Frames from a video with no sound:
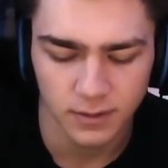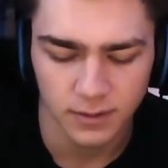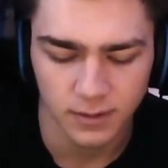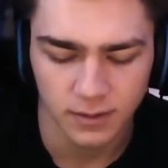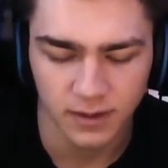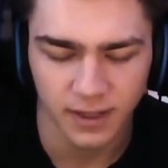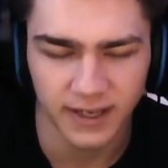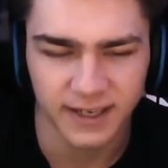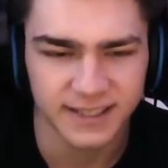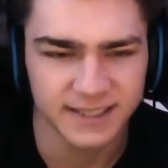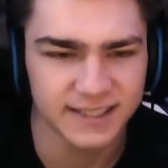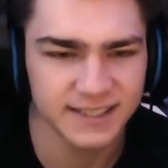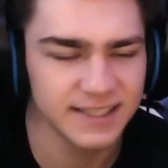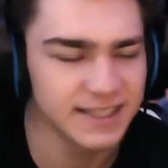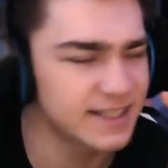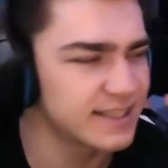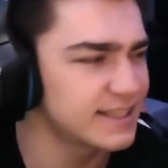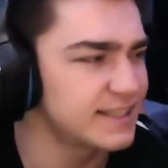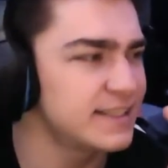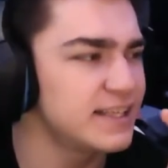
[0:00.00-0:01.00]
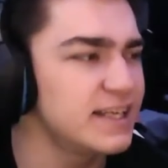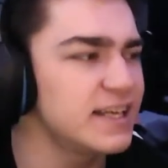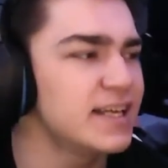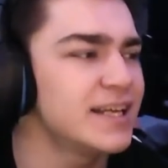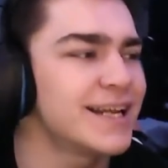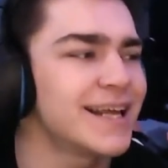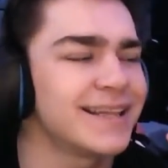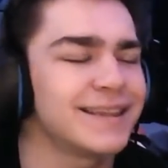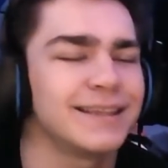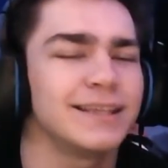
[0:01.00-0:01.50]
Like
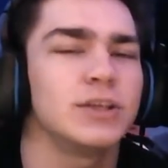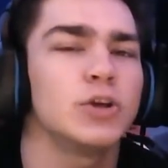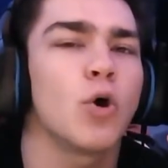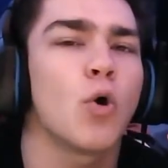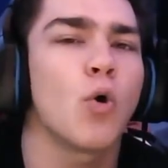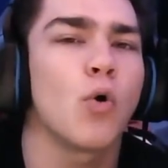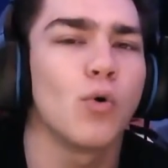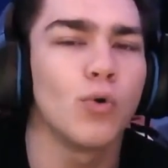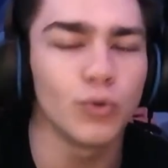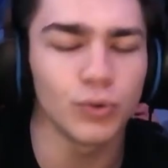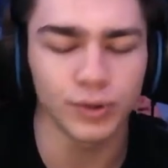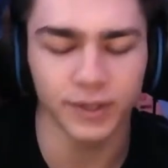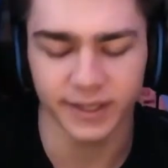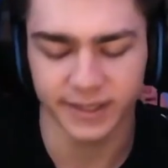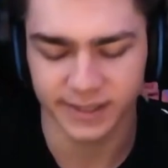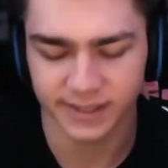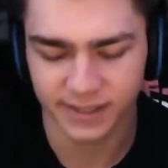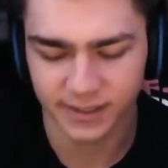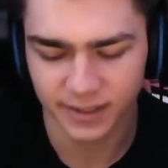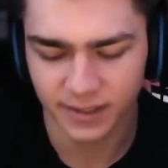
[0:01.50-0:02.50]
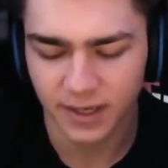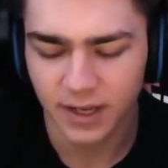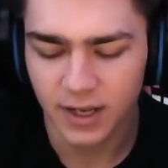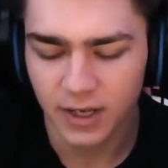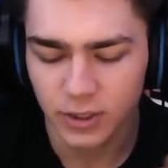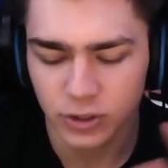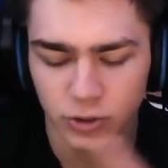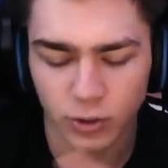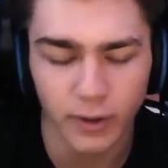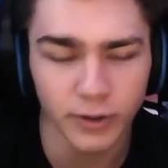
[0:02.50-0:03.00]
16 at the oldest.
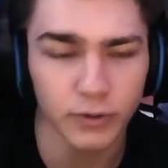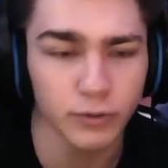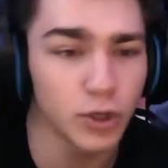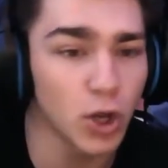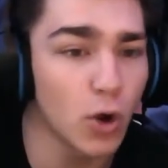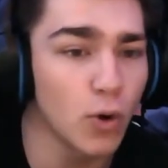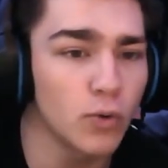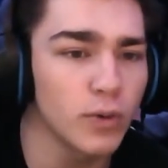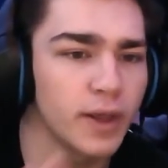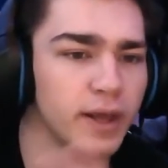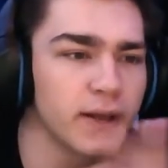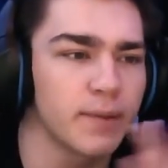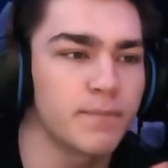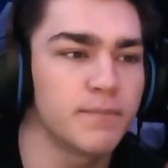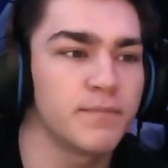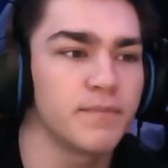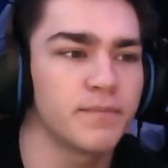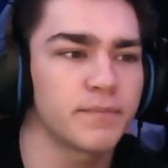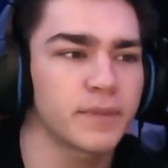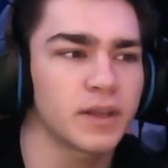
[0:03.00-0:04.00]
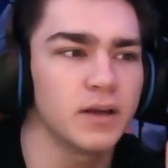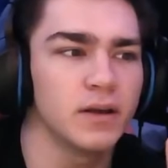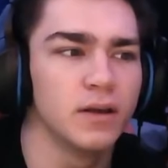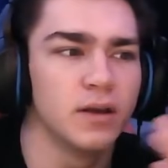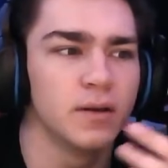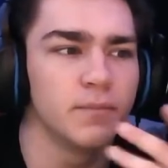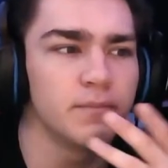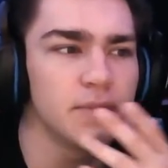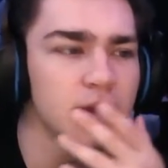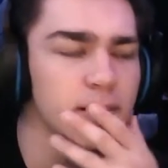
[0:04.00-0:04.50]
So I don't know, like,
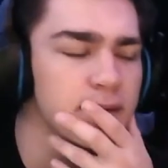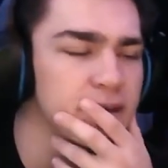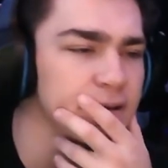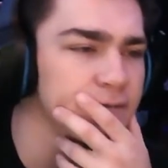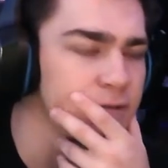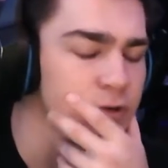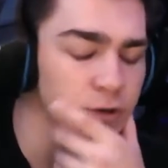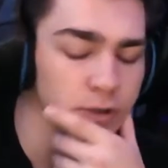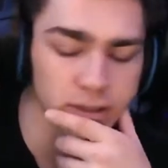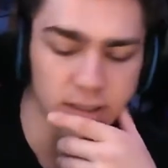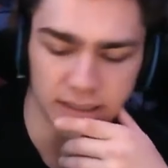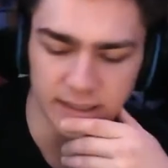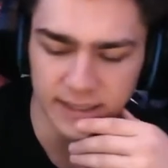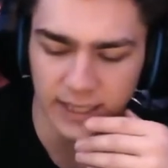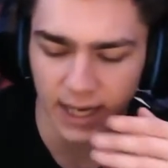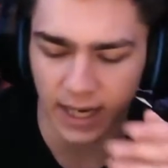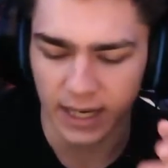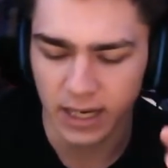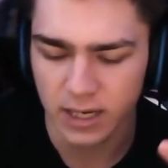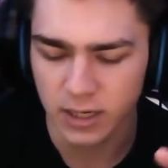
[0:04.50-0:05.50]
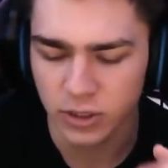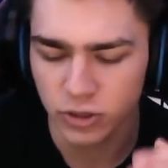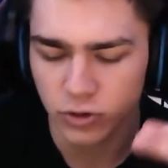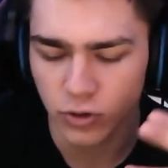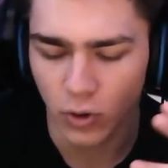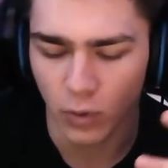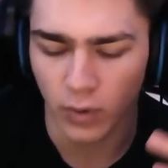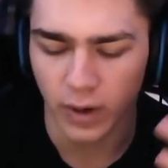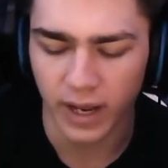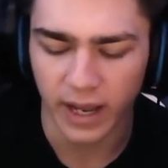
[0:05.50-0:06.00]
maybe if you're in a Titan, you
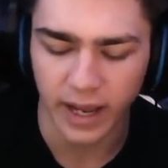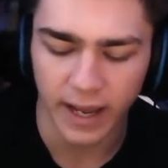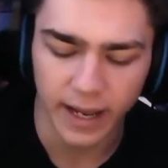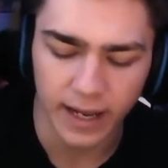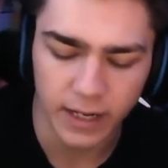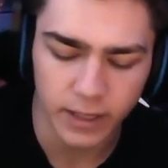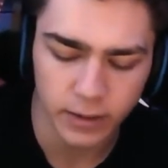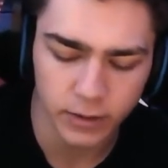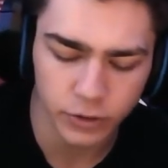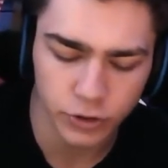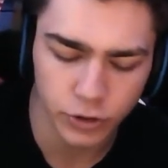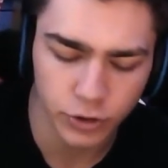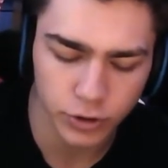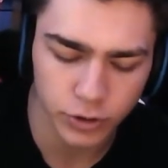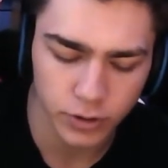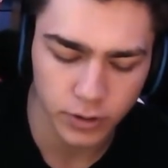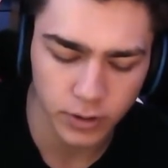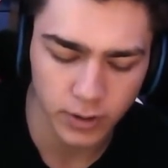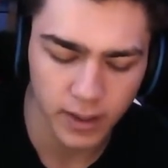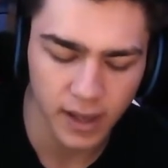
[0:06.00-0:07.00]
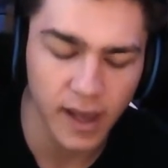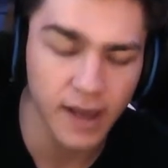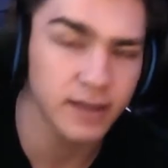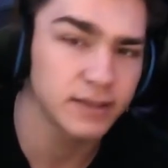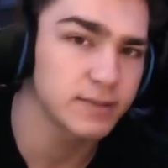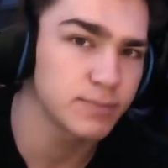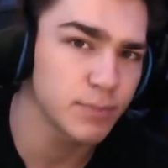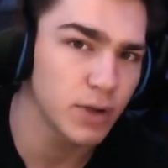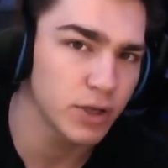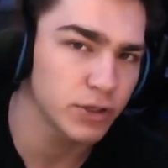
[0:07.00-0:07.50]
don't age
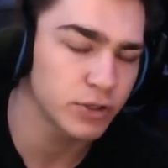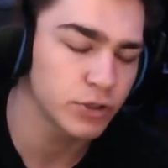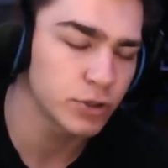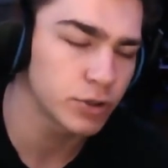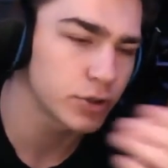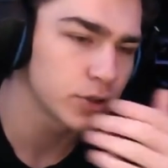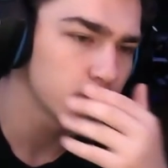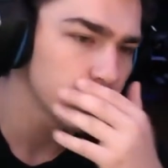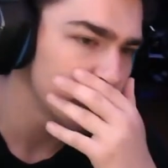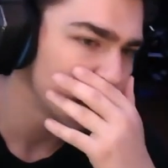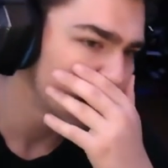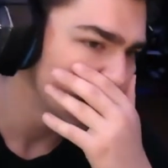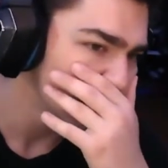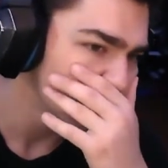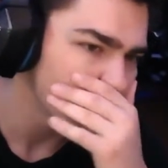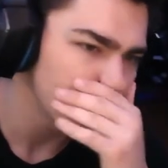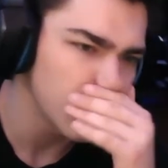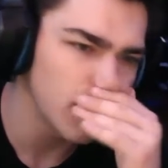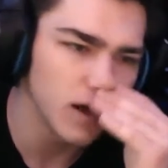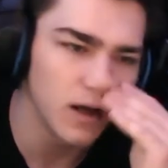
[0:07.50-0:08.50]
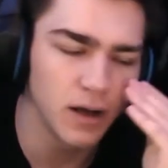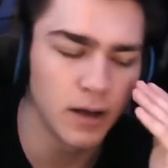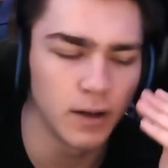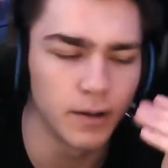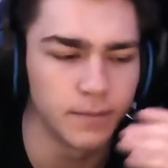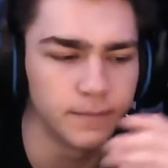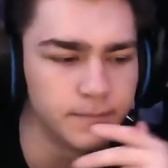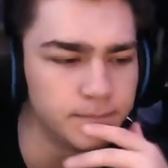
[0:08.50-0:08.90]
as much. Or